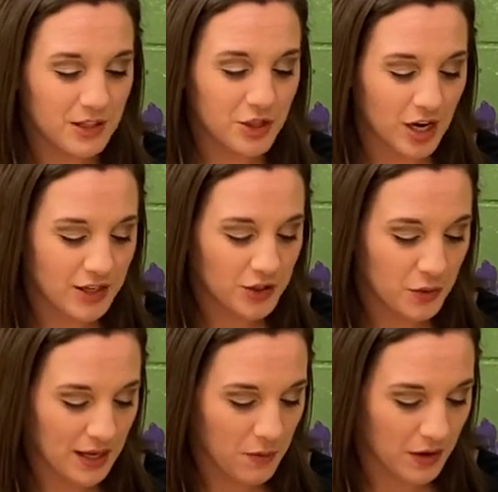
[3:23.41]
John
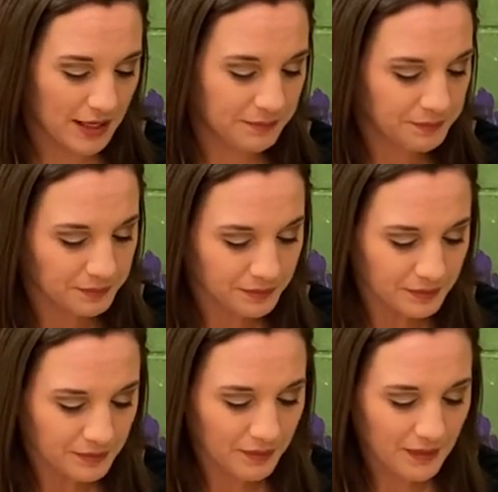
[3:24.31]
21.
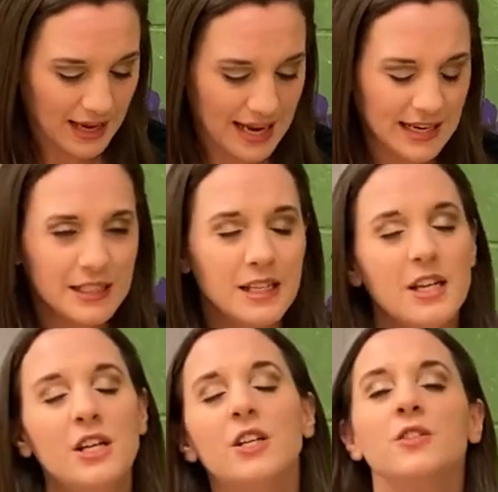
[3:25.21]
And
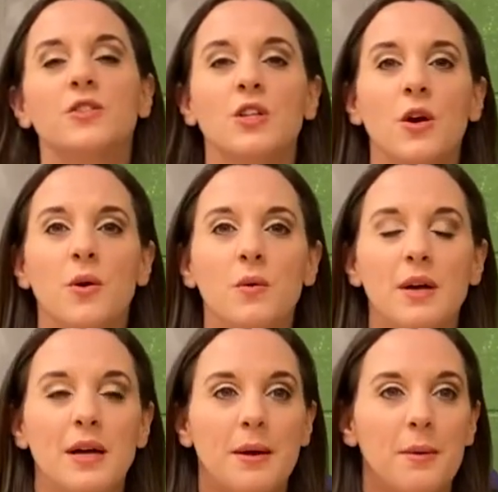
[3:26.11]
so
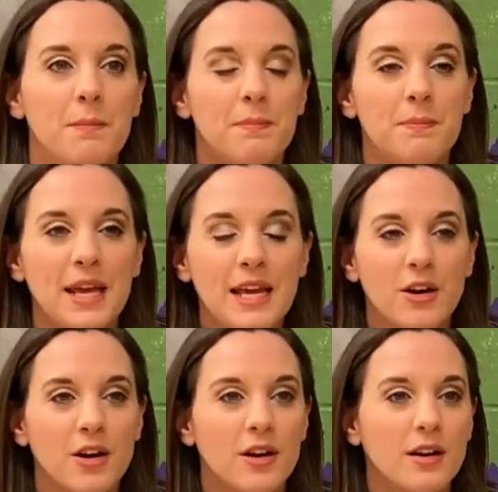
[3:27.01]

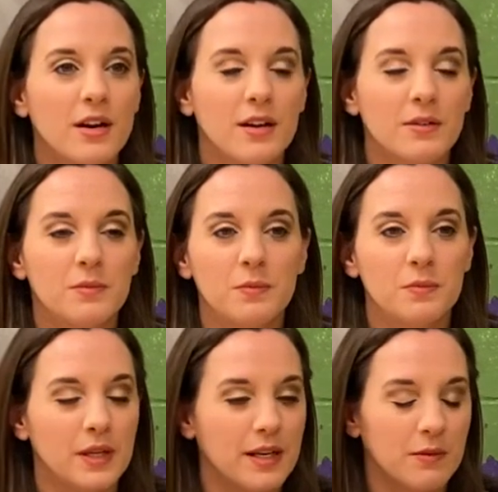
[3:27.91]
Peter
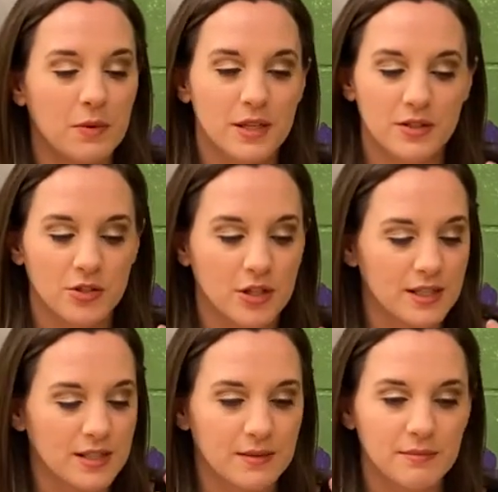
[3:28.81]
was
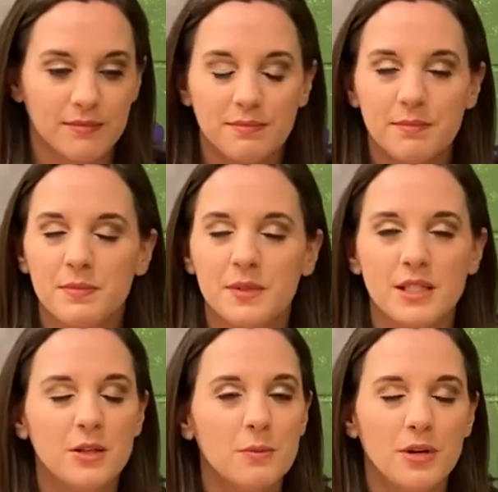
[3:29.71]
just
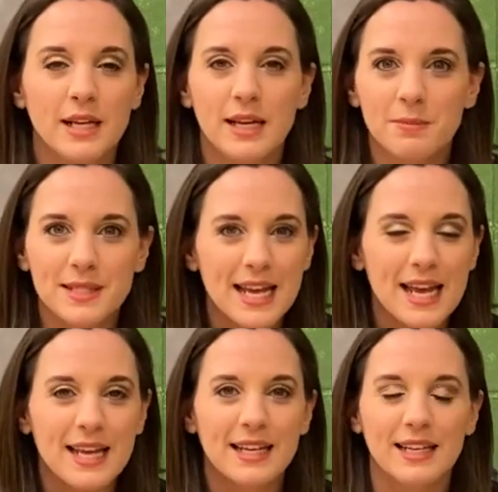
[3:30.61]
still pretty
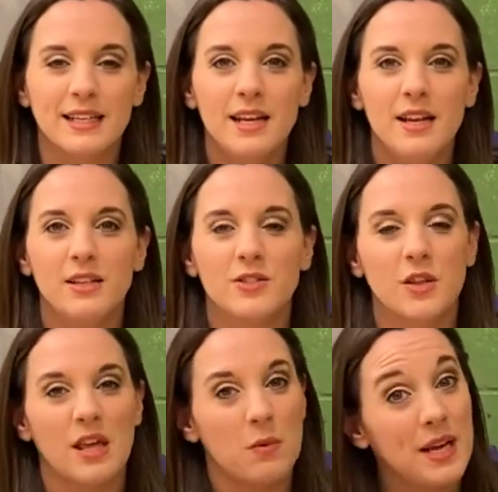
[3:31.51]
upset, and so
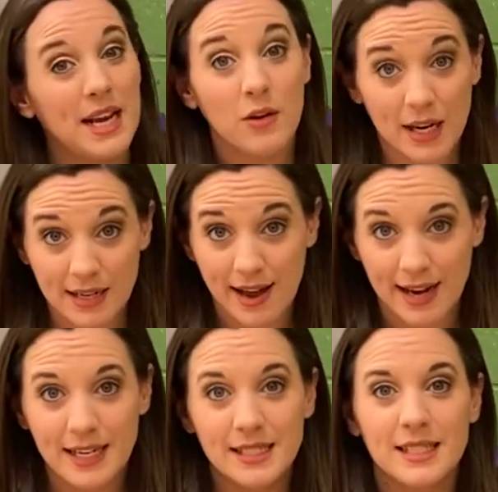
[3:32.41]
they went out at
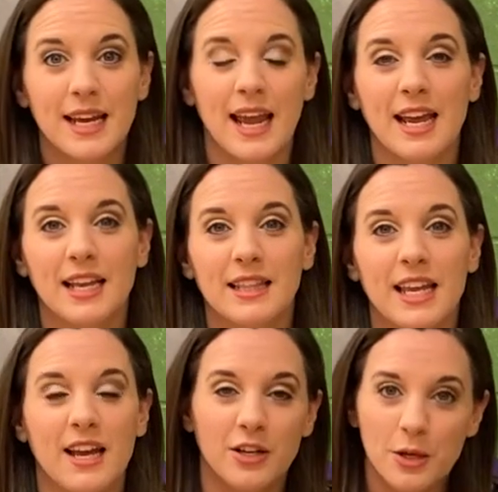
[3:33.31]
night and they
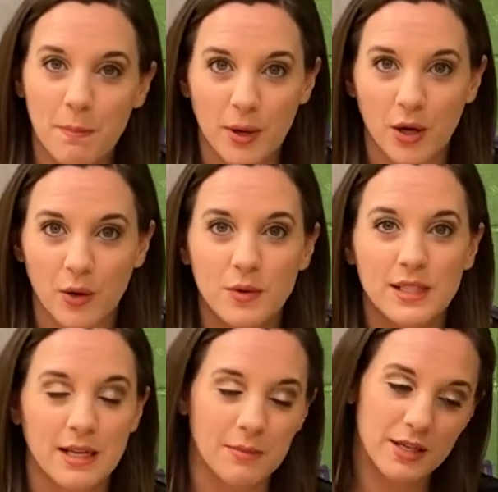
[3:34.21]
got in a boat,
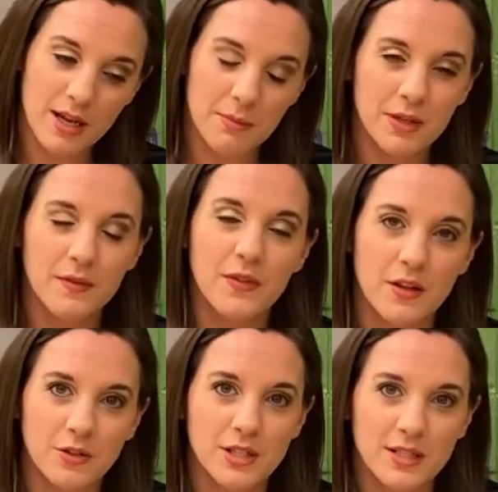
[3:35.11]
him and a couple of the
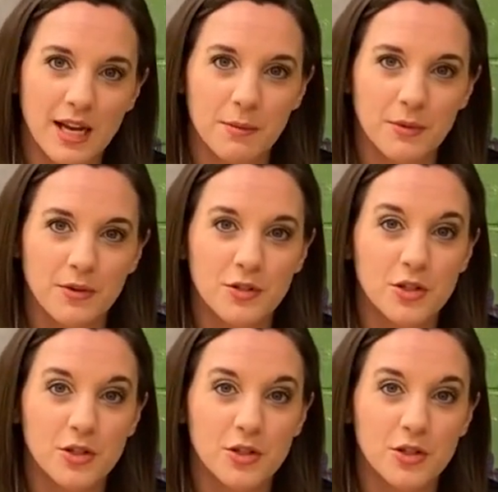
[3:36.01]
other disciples.